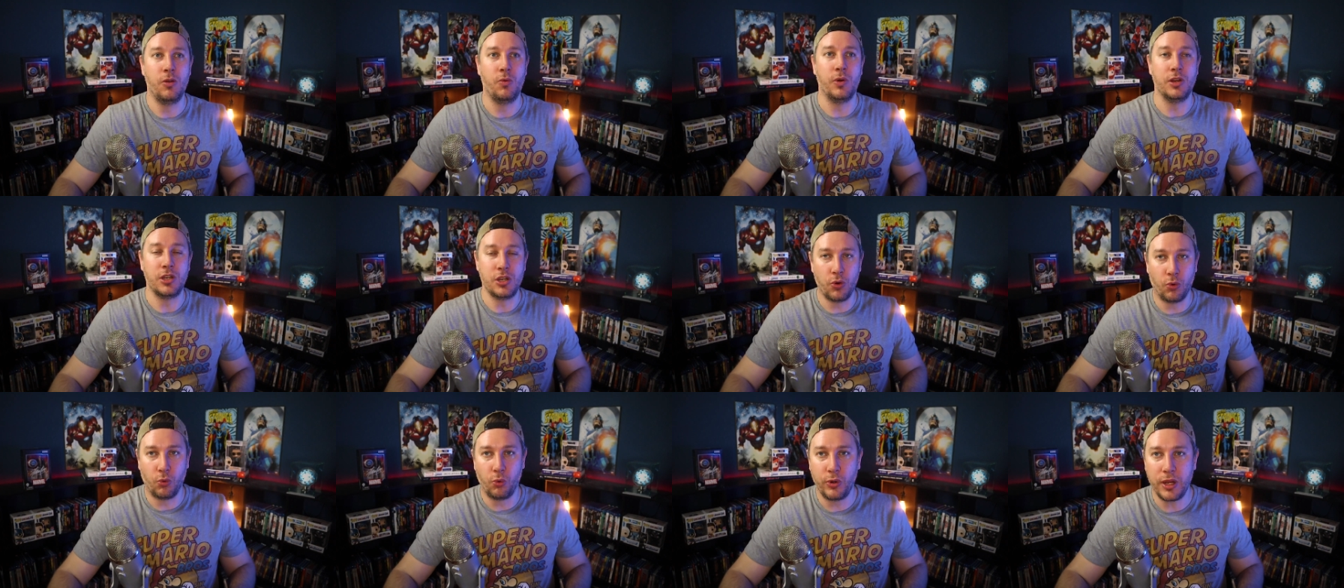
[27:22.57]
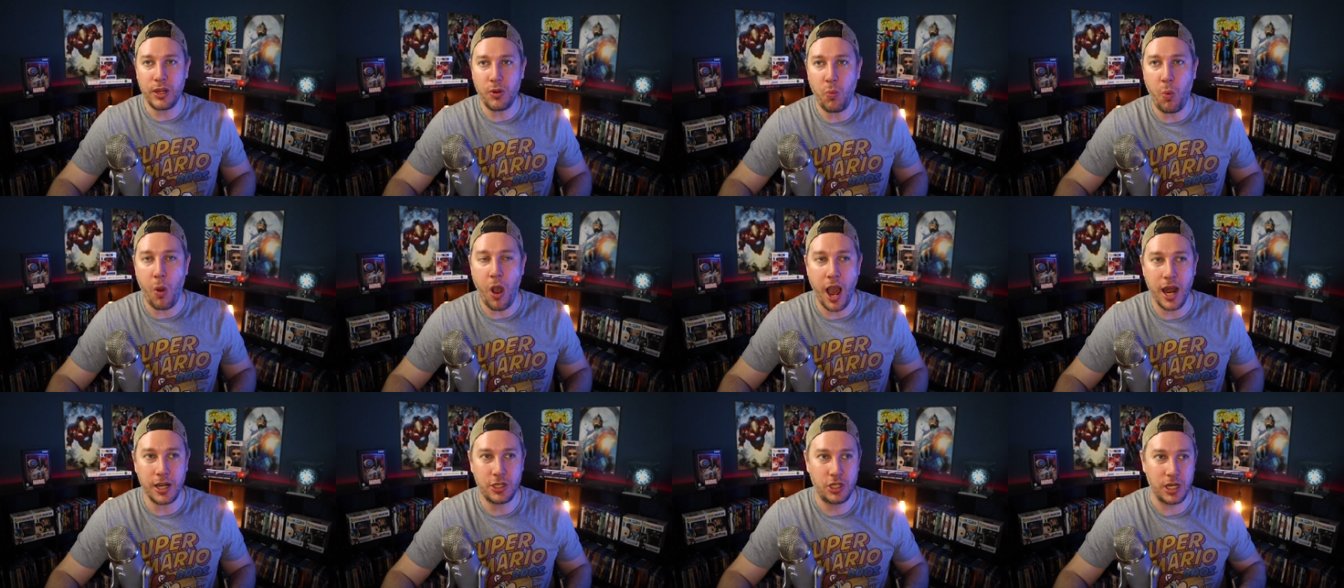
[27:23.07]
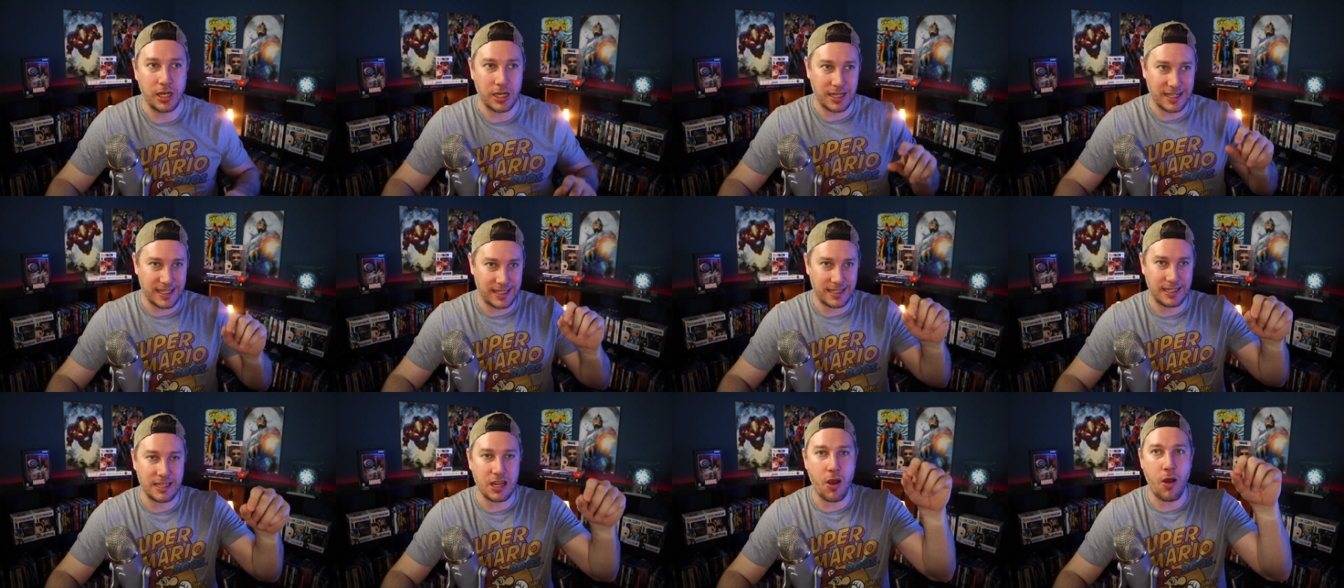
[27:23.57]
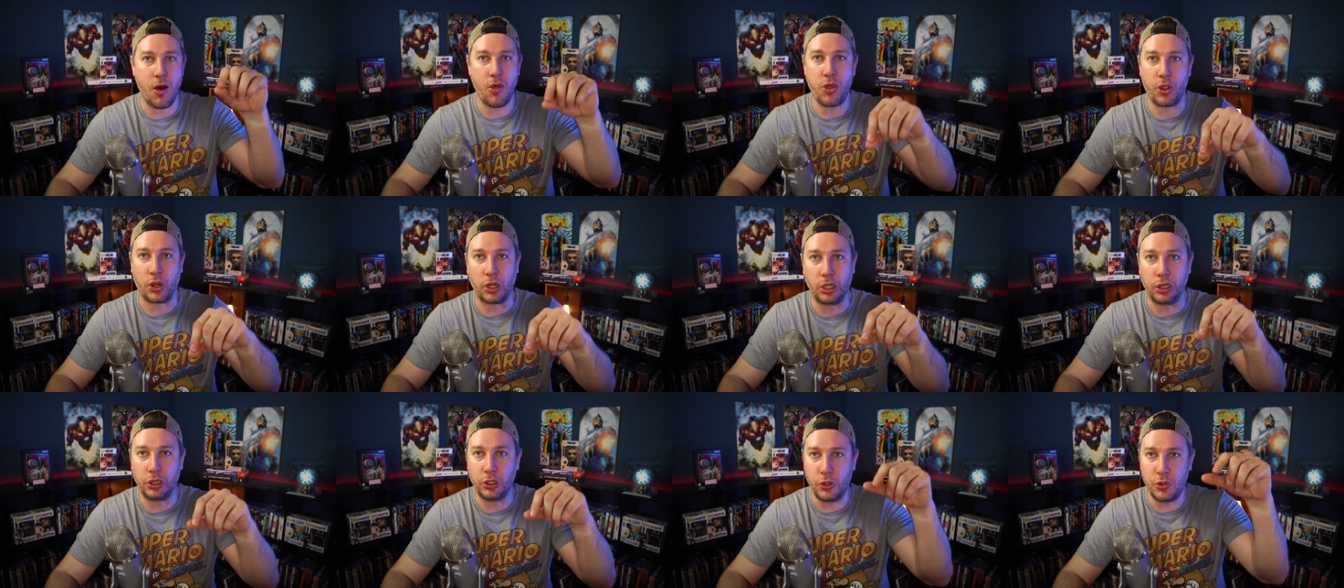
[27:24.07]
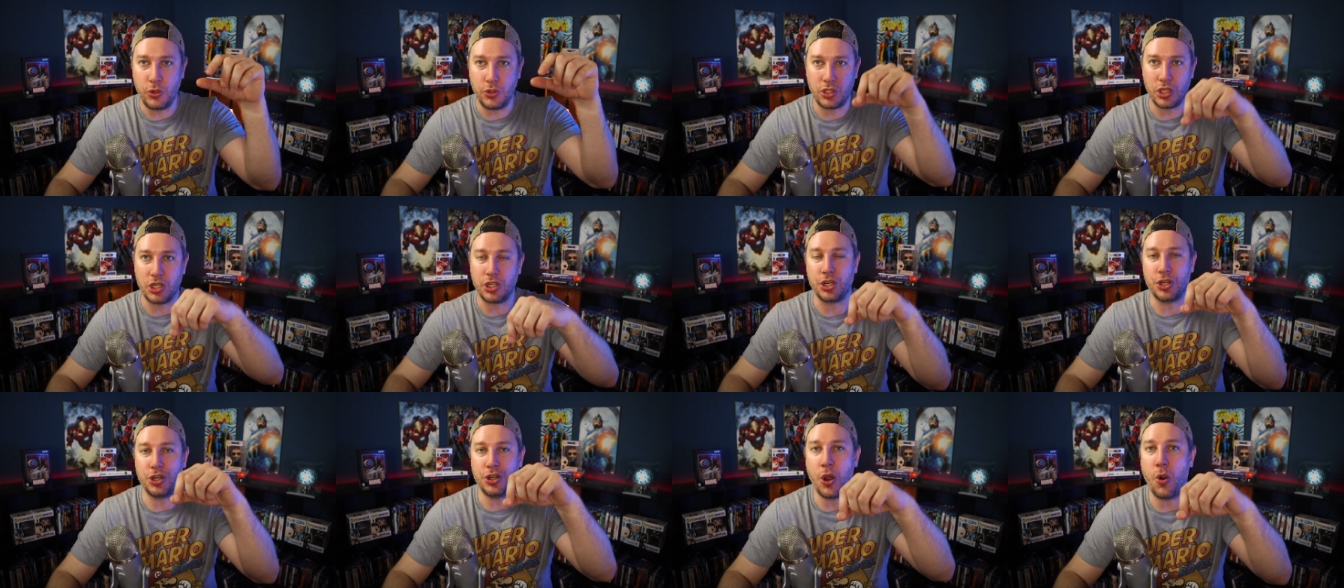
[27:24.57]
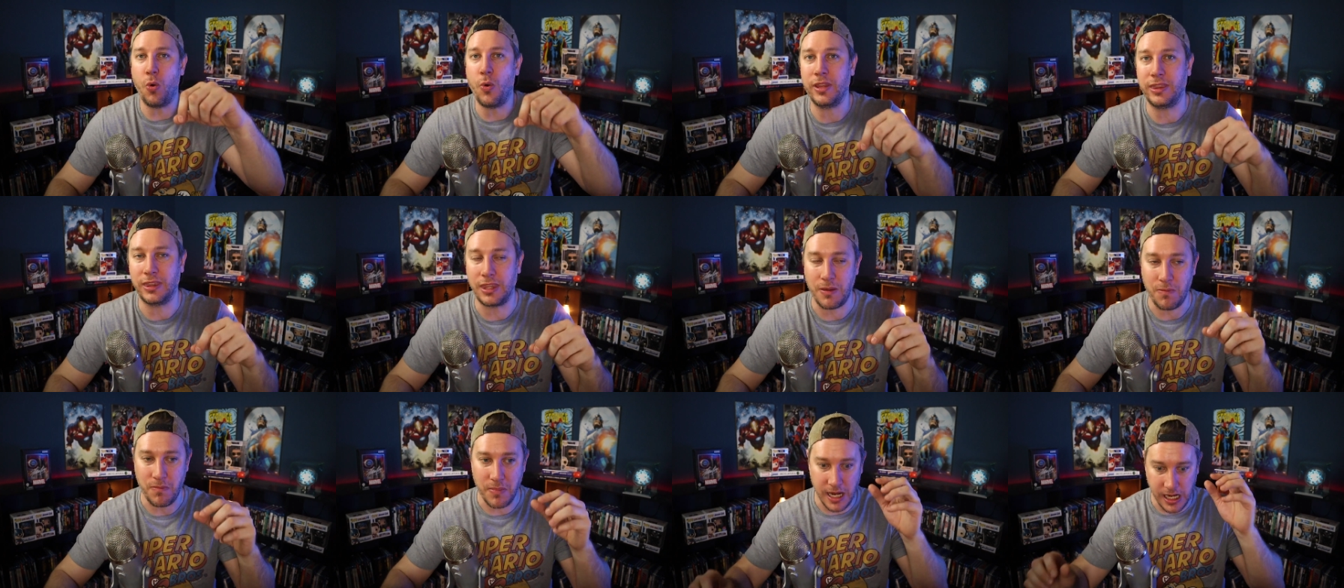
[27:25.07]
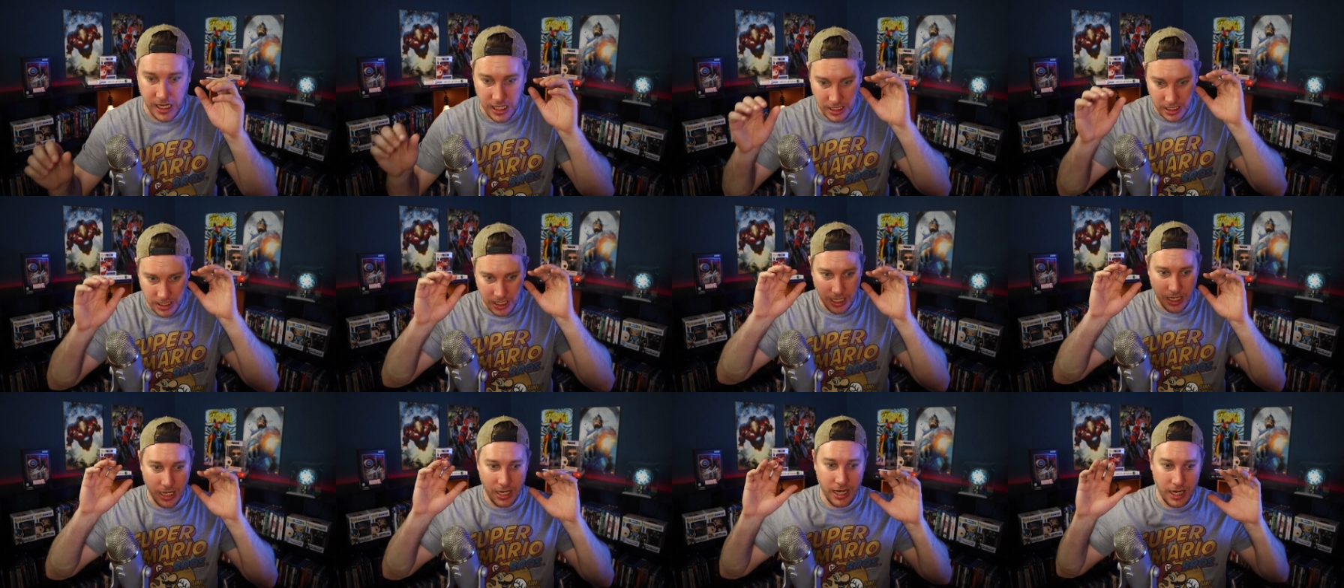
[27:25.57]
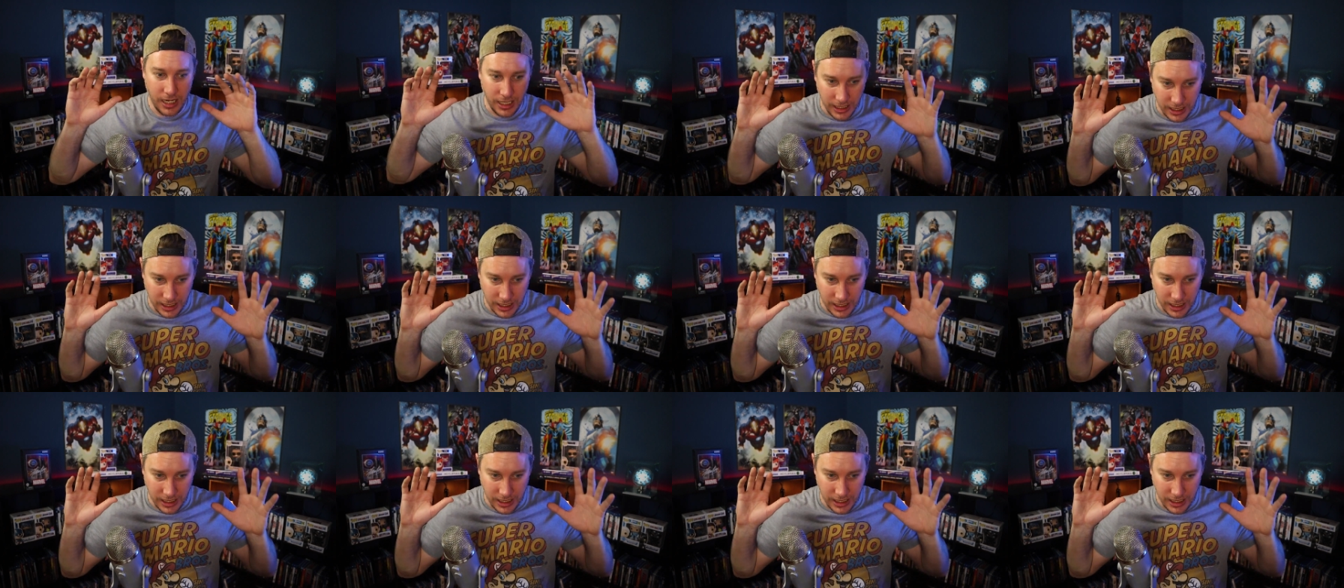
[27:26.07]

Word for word: When you rewatch it and you see all the clues and you know what they mean